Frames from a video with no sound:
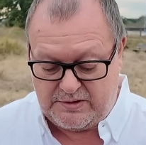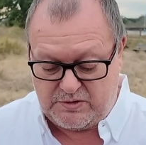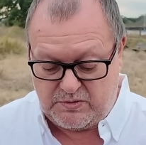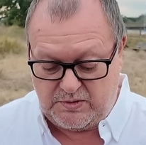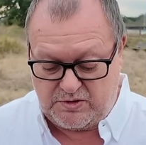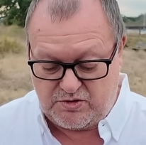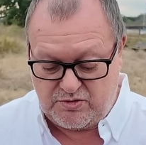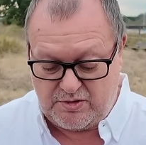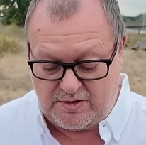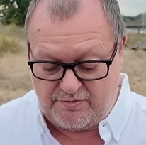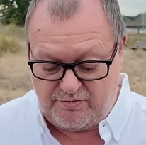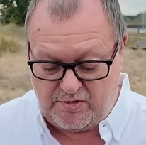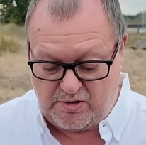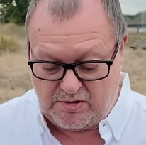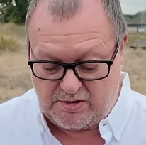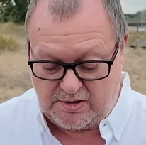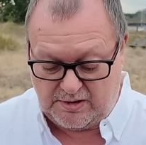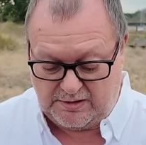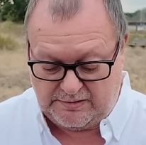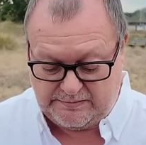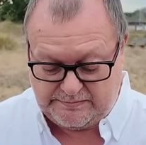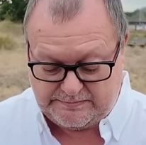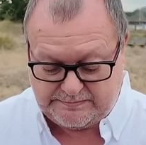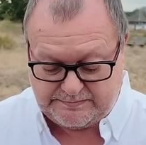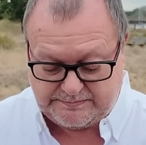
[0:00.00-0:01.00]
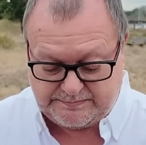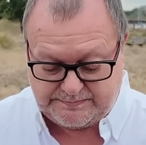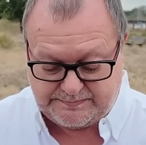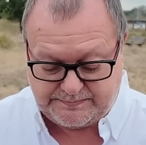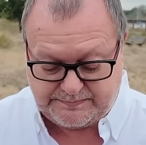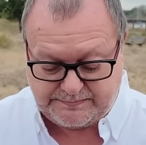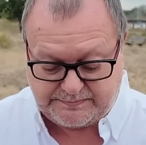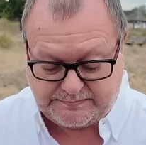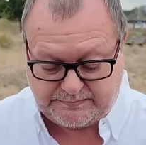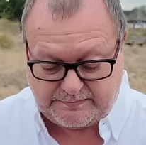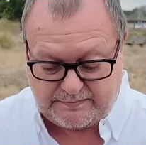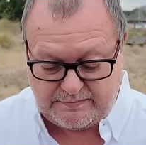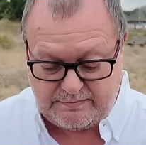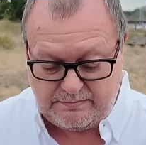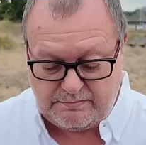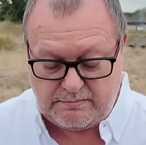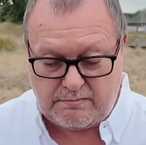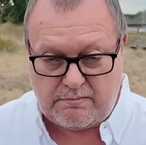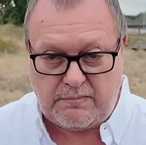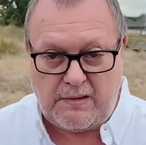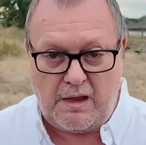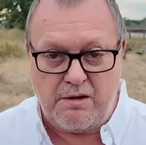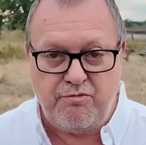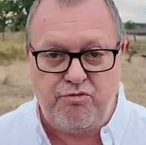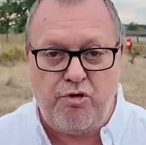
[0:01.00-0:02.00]
Should we try rocket?
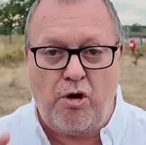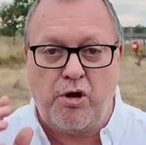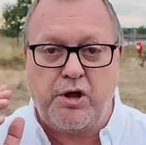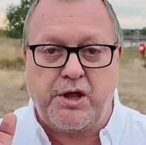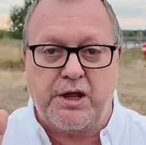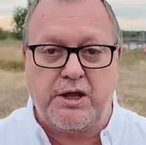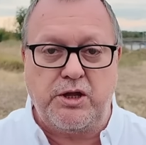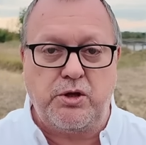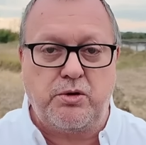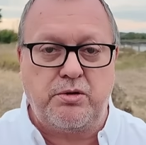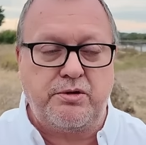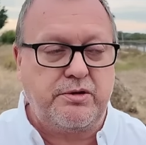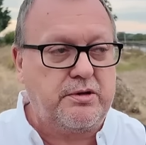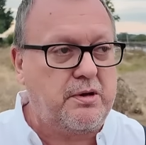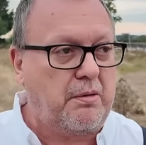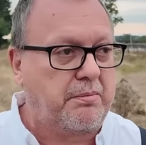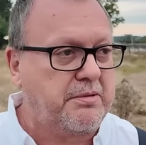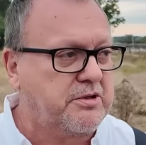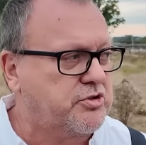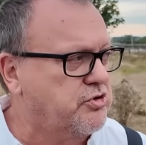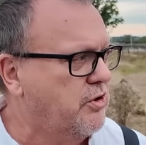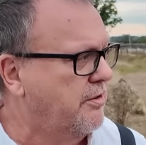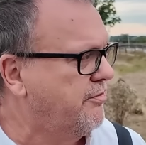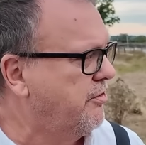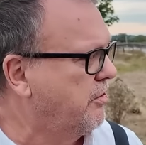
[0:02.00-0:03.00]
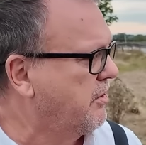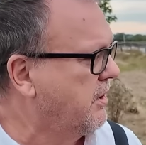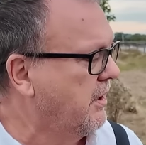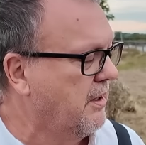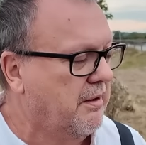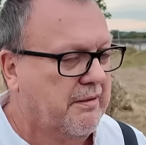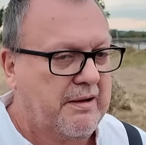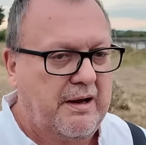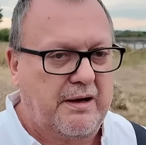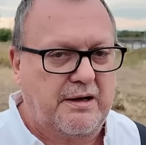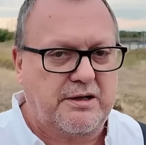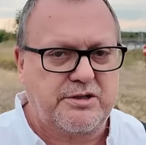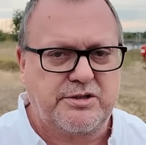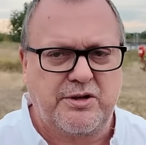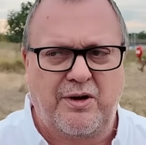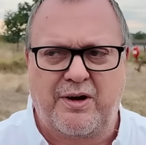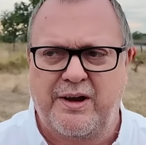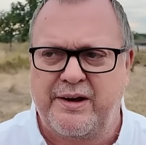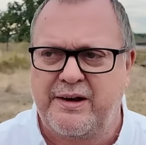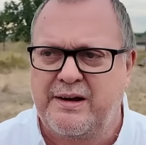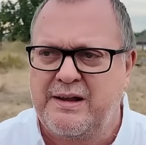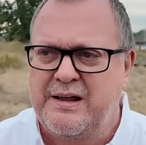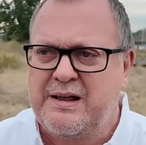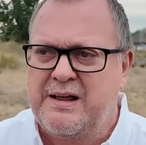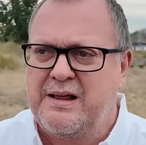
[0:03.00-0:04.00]
Rocket, you can. I'm going to try rocket. I'm getting
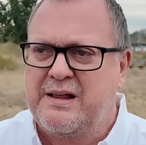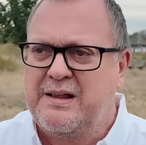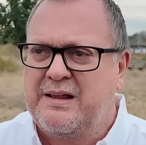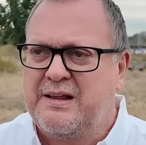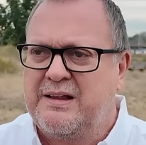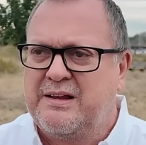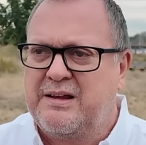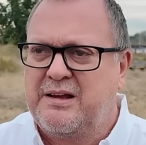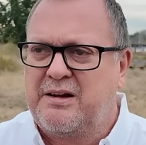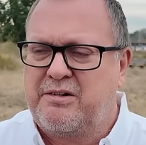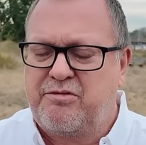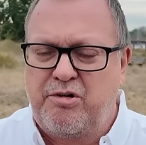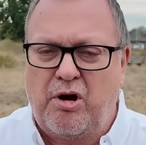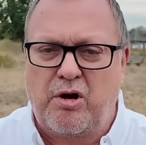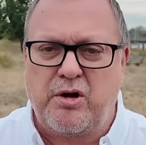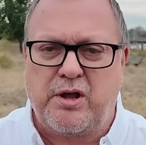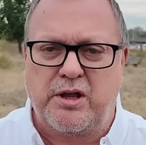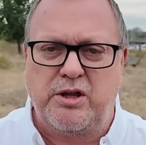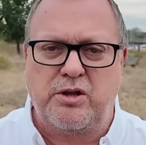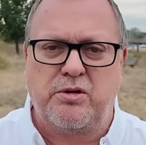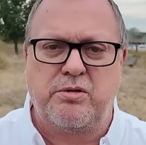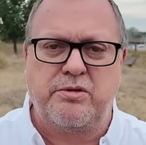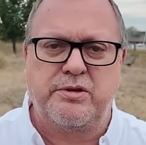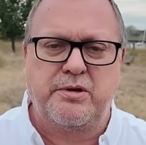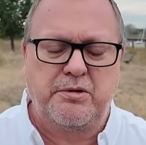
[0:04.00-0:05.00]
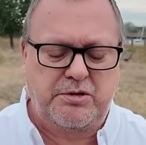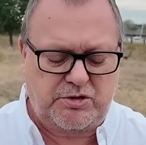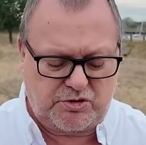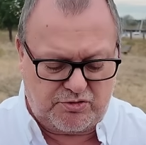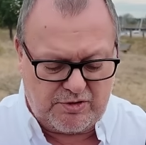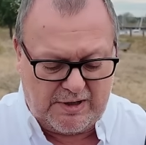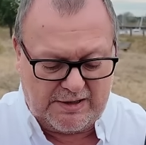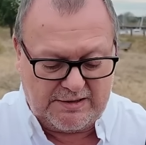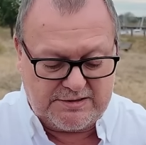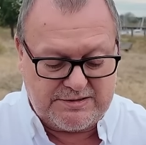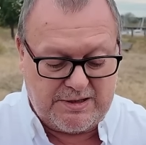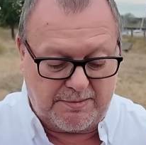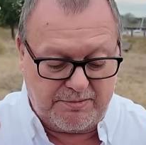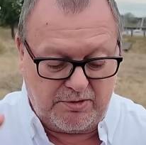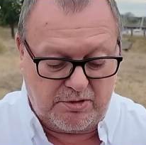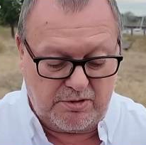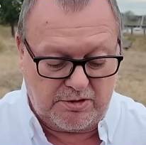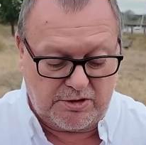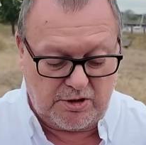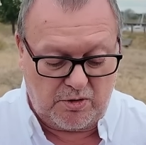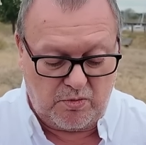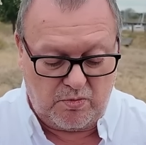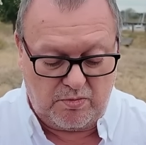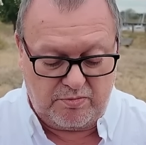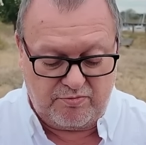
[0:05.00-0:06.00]
excited. Rocket, you can do straight up. You
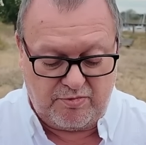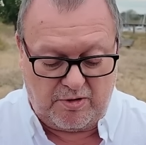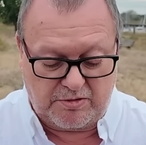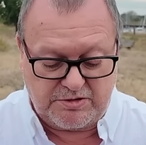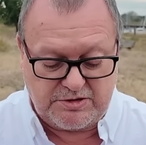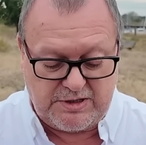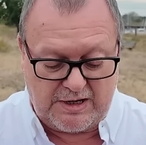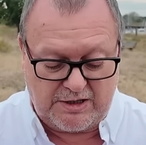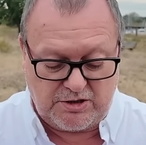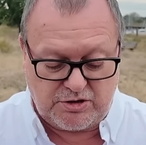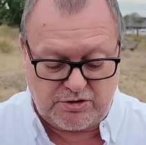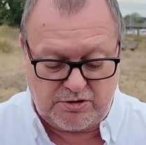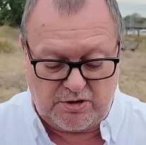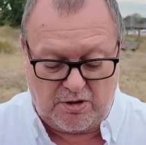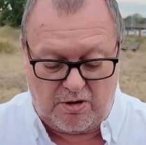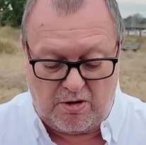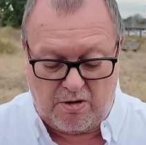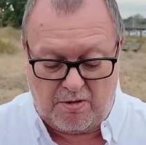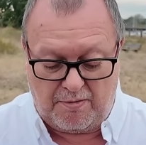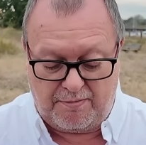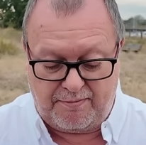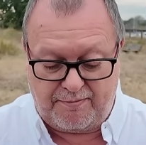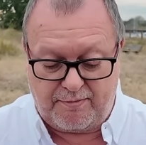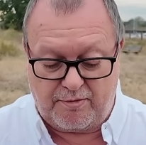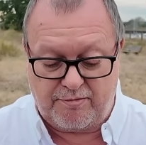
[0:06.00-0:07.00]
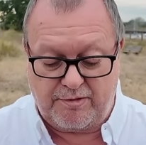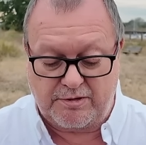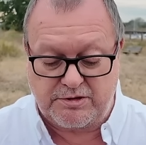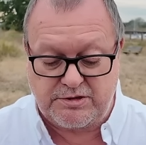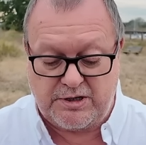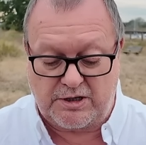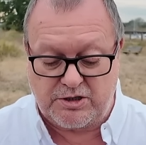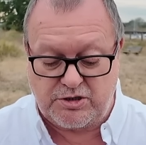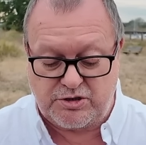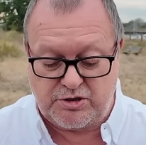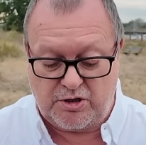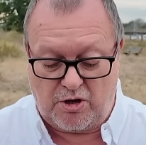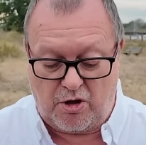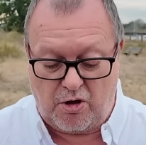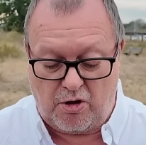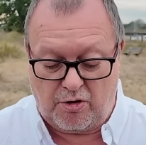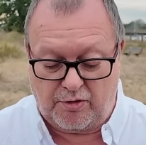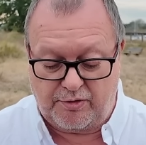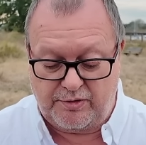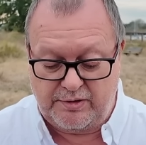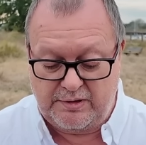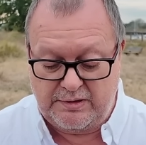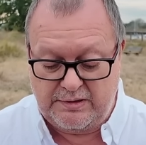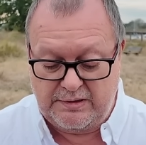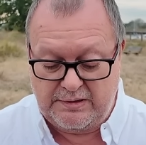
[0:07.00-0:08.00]
can do rotation off or rotation
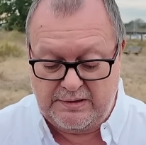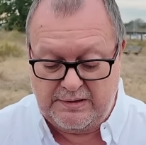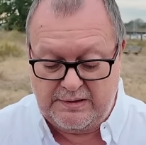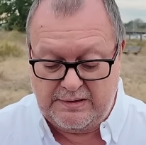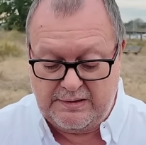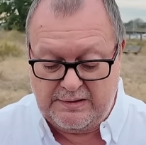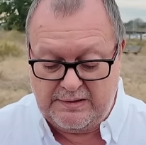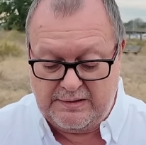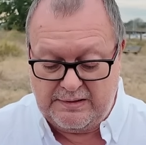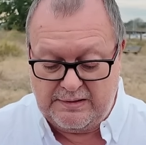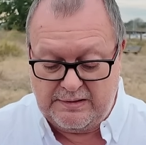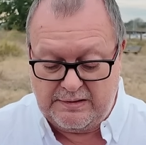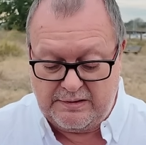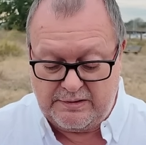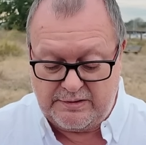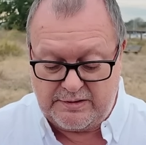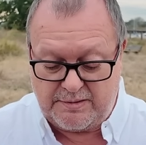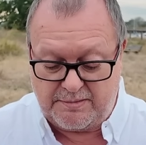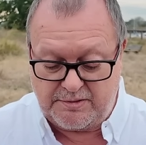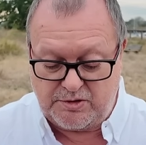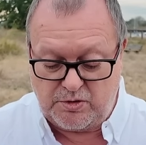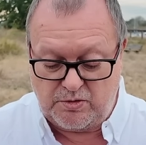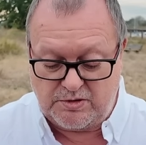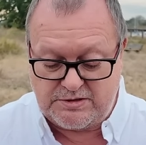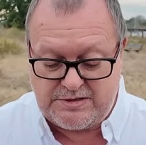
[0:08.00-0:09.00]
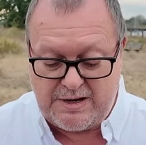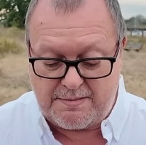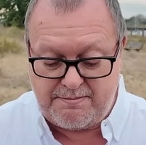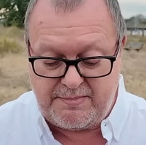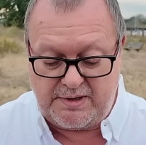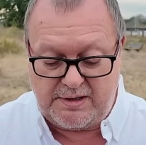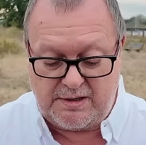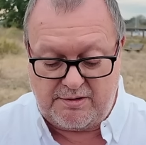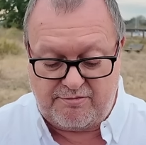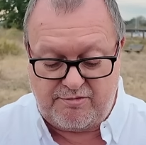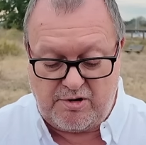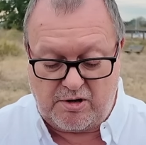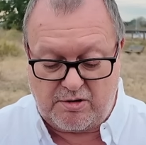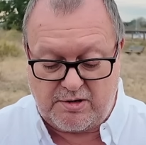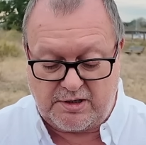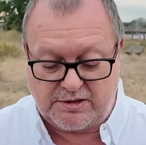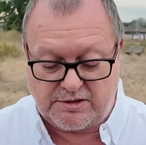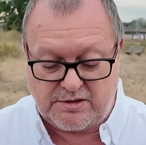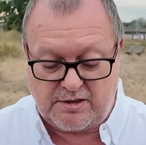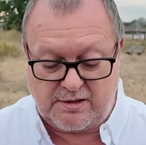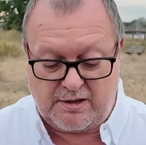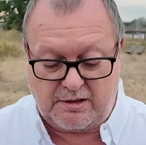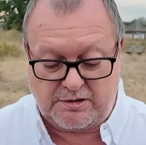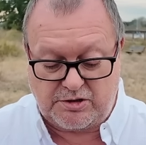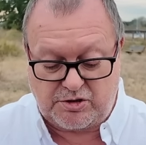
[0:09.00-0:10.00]
on. So I'm going to do a 10-meter rocket.
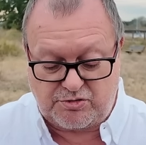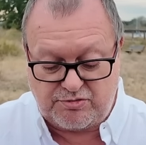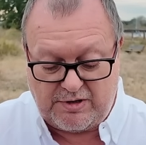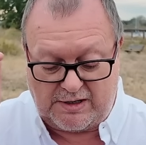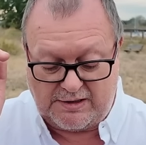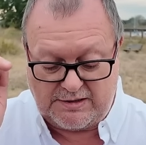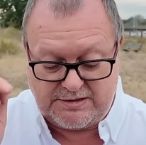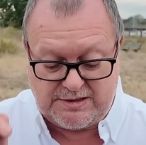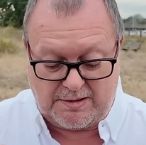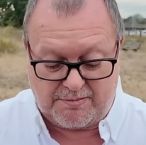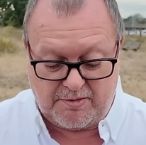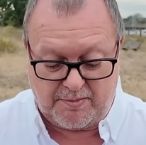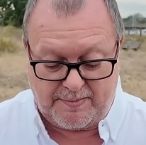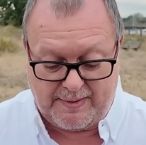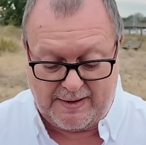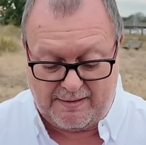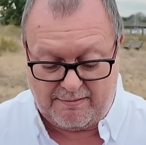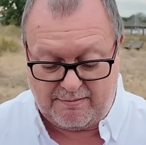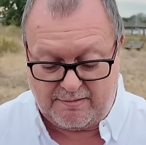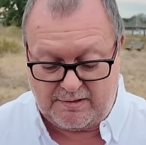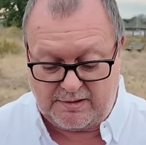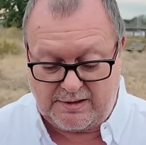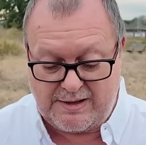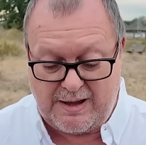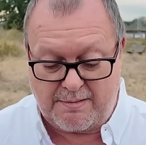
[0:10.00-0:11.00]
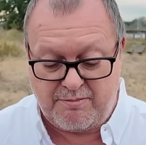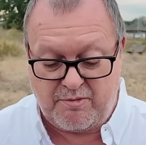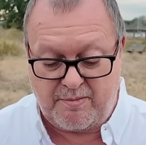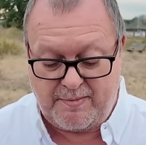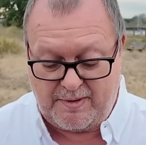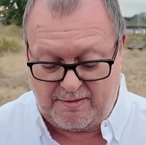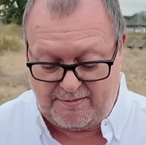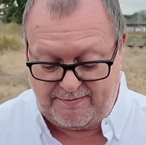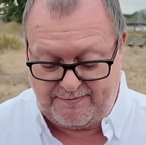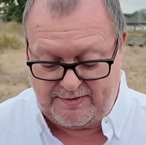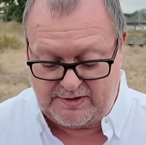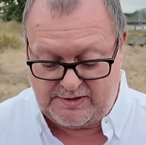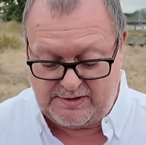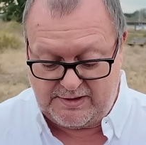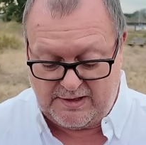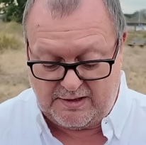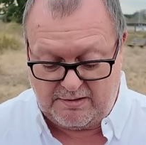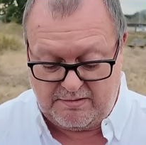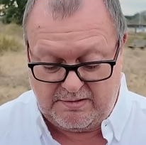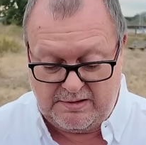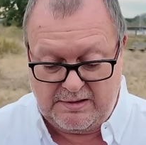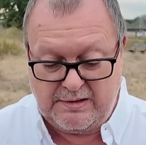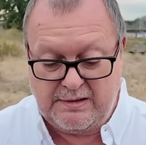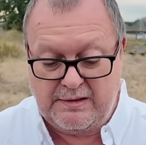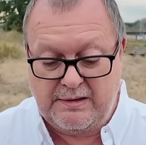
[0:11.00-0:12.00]
It's going to go straight up. Apparently, camera mode
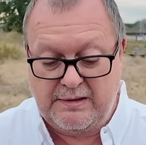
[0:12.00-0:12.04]
video.